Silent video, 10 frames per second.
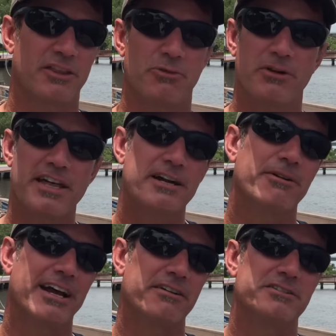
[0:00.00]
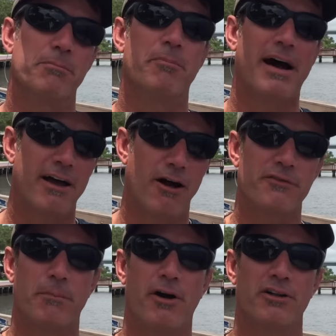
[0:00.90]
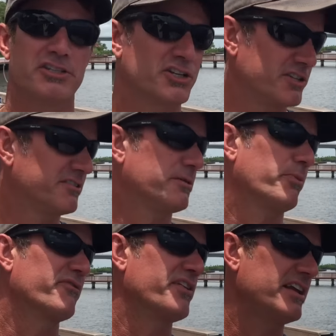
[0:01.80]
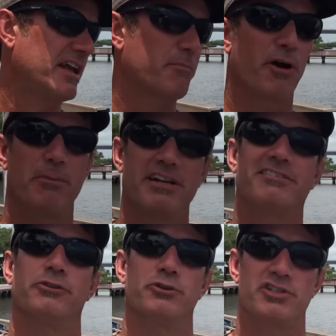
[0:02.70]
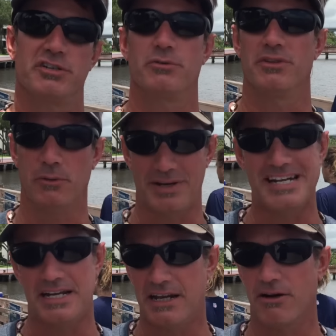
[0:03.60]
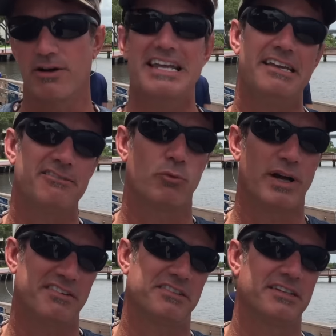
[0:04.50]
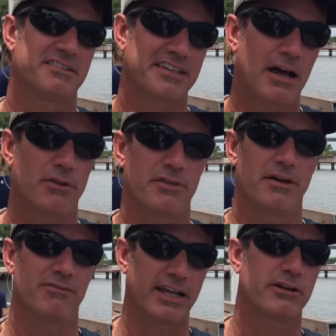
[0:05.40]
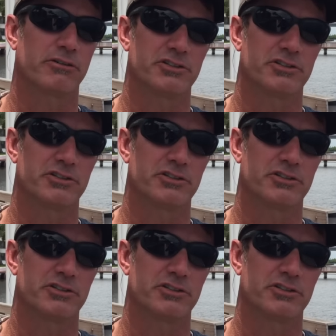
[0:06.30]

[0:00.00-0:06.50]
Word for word: They throw that around to buy off the politicians to prevent a permanent solution that we need here, east, west, and south of Lake